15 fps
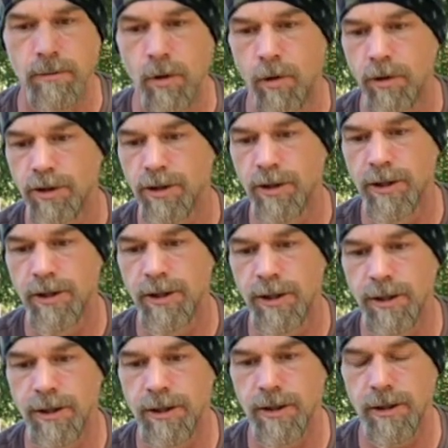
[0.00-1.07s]
orange
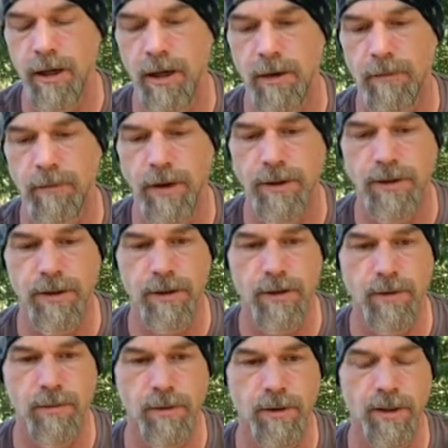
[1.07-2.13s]
G10 uh,
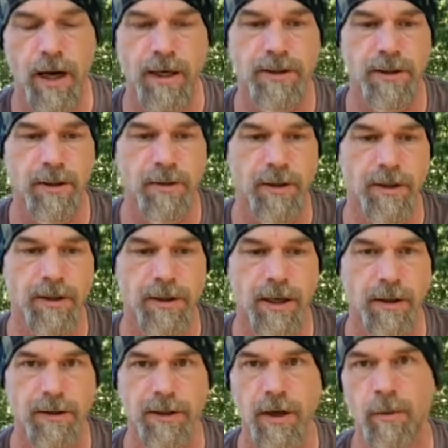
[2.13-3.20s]
faces with toxic green
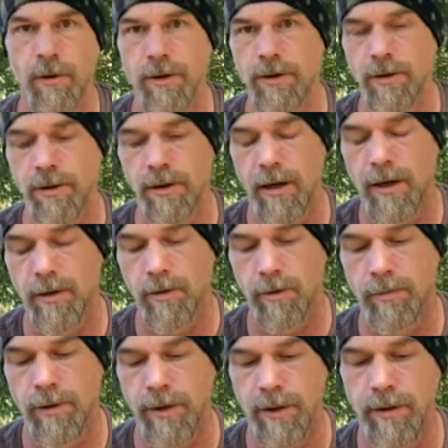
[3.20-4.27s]
scales, and I want it to look like a little
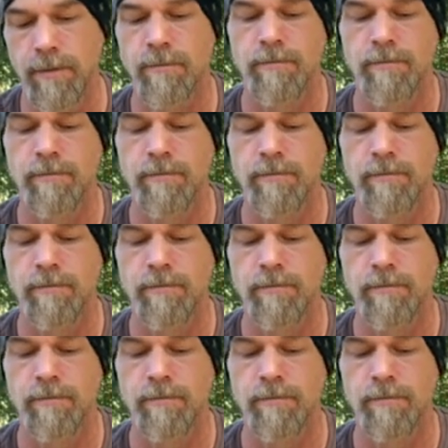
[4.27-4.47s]
blinker.